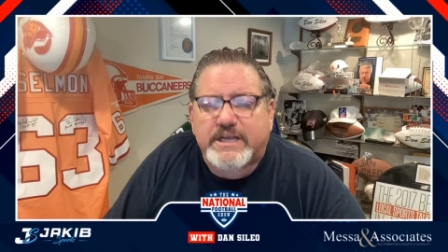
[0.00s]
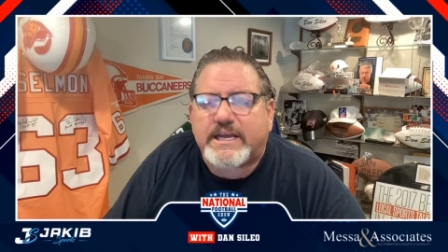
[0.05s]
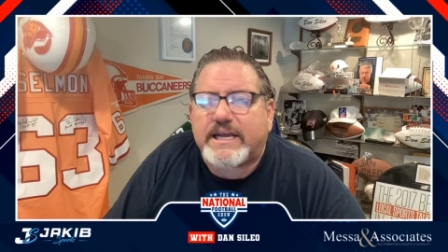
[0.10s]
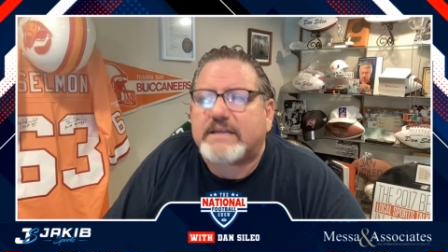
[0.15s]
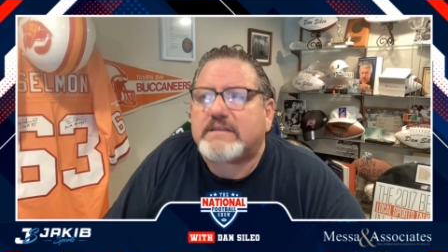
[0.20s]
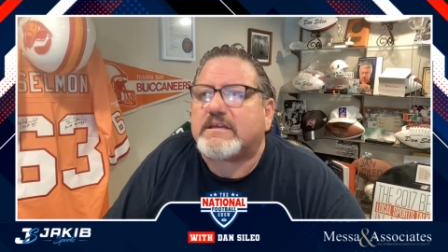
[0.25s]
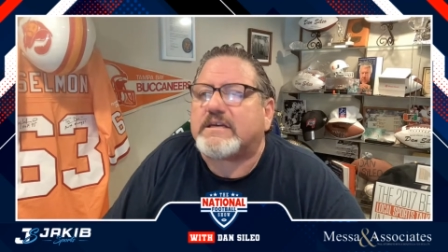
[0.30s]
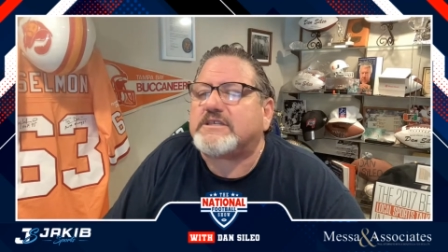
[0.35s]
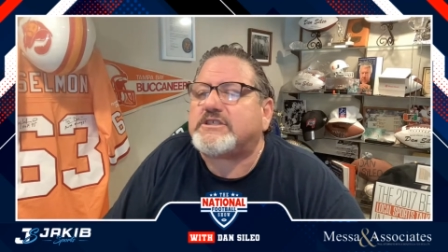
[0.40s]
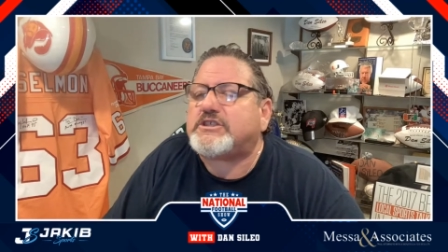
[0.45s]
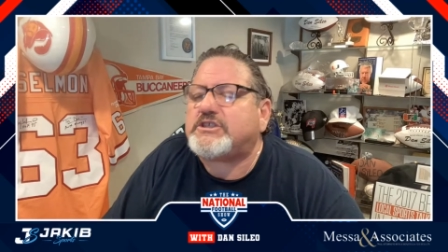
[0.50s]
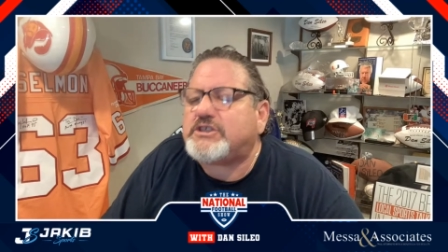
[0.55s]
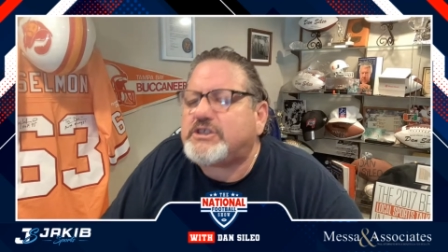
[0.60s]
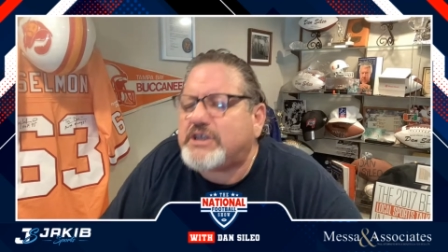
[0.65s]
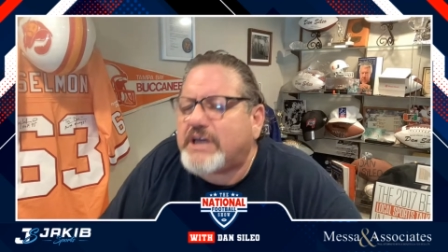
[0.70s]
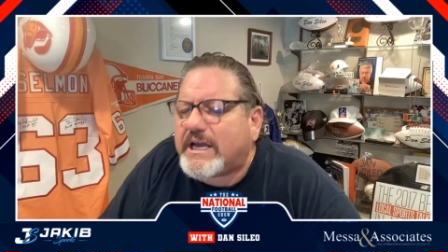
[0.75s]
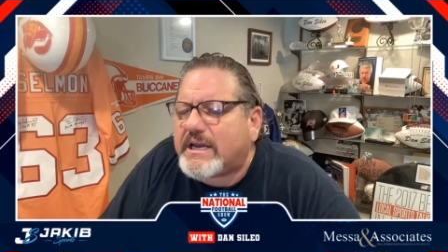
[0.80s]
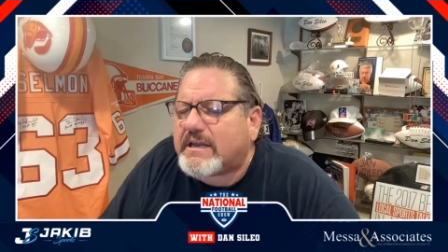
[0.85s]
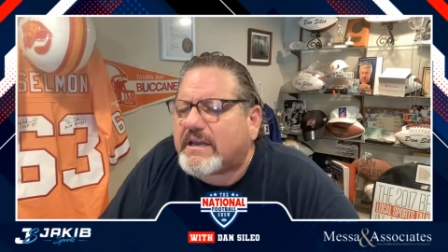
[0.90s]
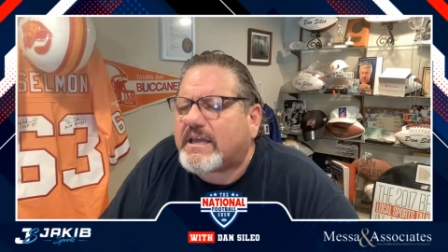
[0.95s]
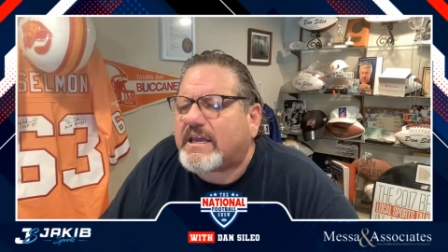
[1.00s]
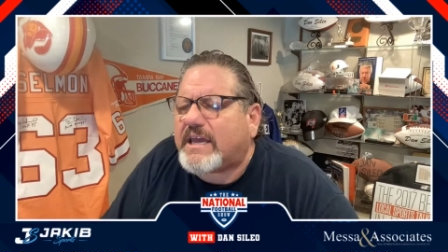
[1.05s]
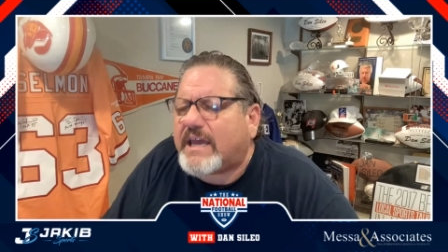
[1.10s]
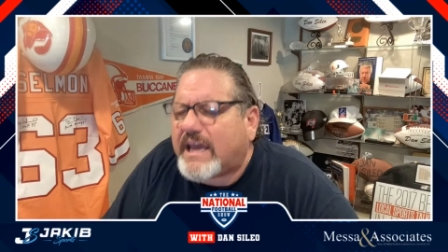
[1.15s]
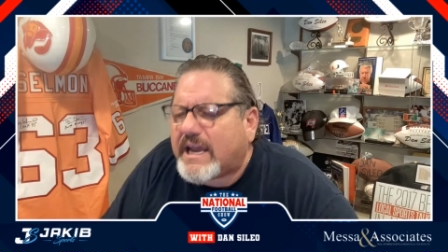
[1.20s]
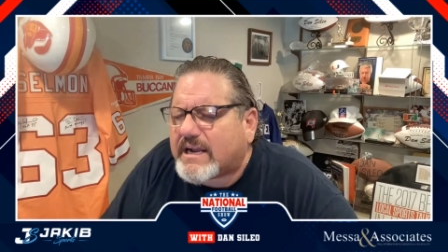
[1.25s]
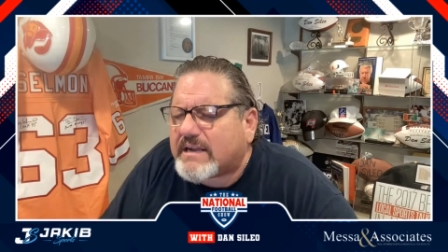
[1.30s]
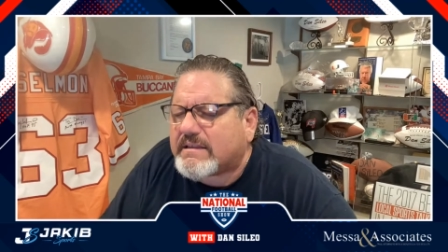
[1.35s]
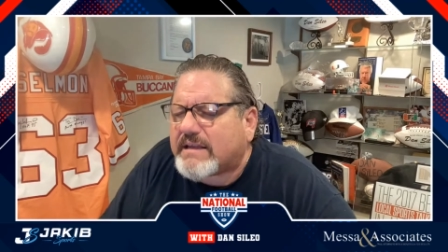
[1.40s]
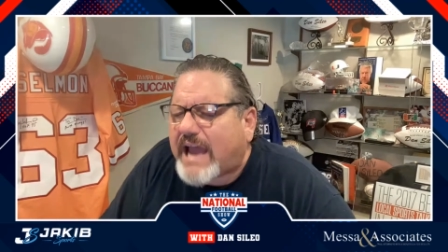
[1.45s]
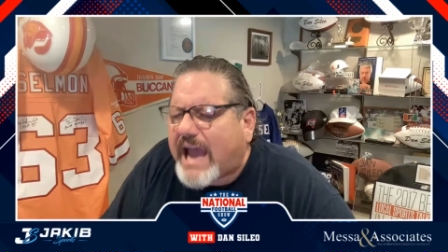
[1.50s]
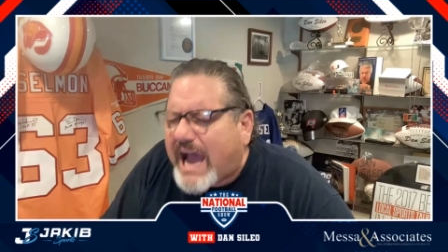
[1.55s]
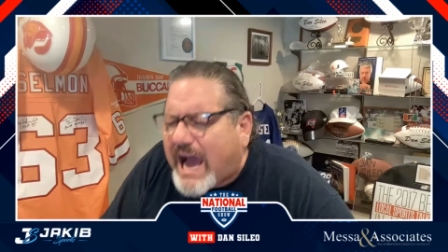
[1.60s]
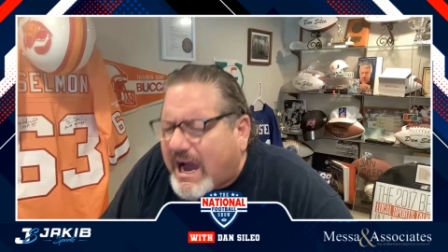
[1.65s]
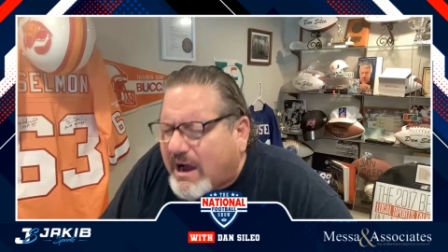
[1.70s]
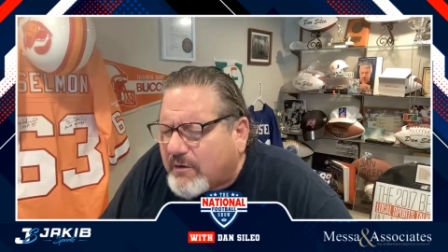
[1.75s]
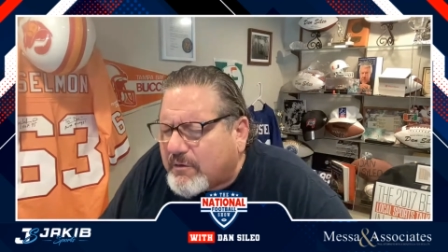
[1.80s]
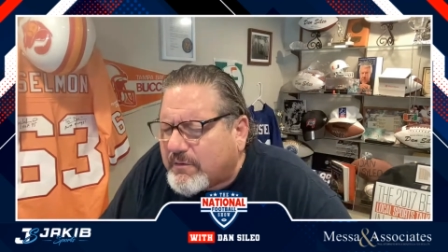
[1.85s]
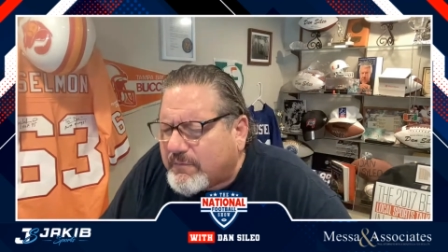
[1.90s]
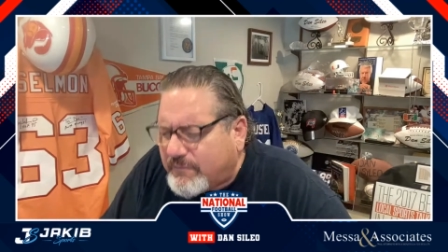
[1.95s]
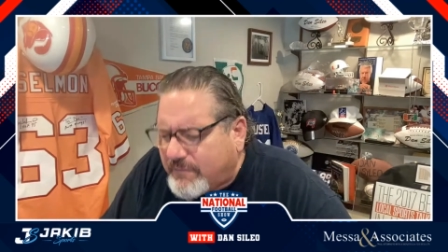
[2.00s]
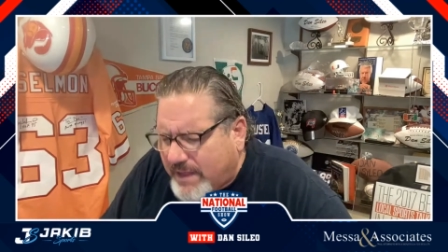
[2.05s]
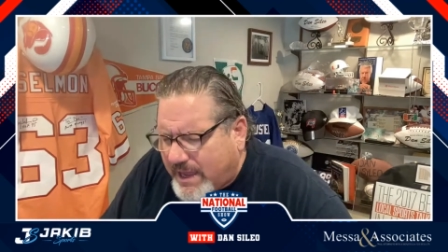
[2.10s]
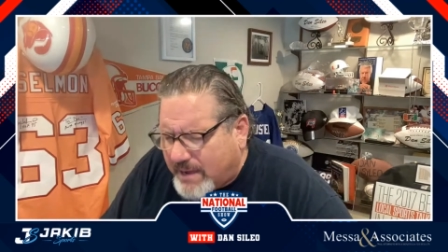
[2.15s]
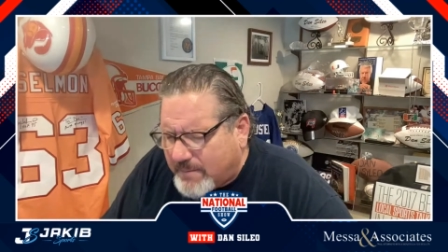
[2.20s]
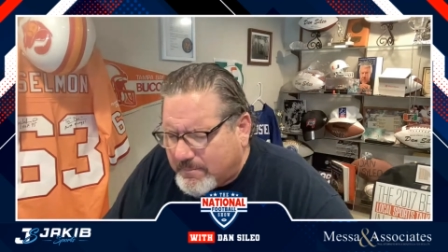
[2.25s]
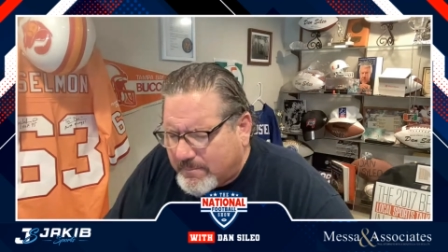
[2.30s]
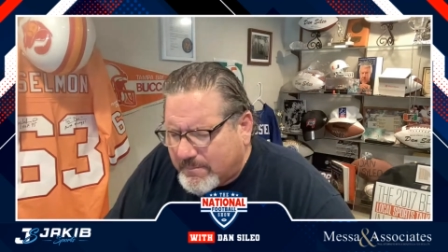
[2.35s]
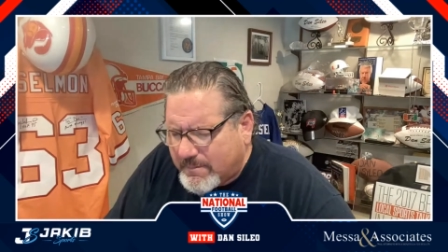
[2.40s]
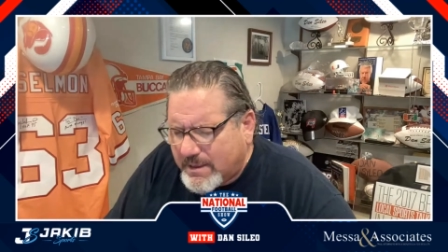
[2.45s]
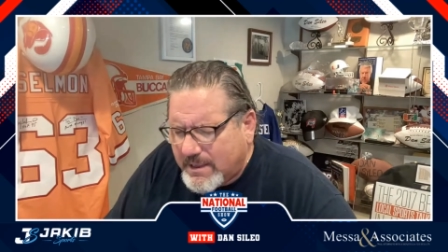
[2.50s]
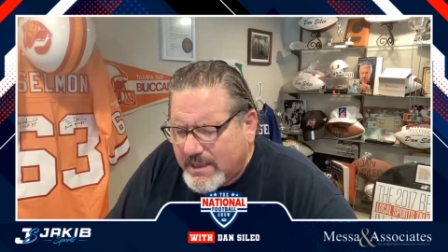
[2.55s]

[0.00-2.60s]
get the shit kicked out of them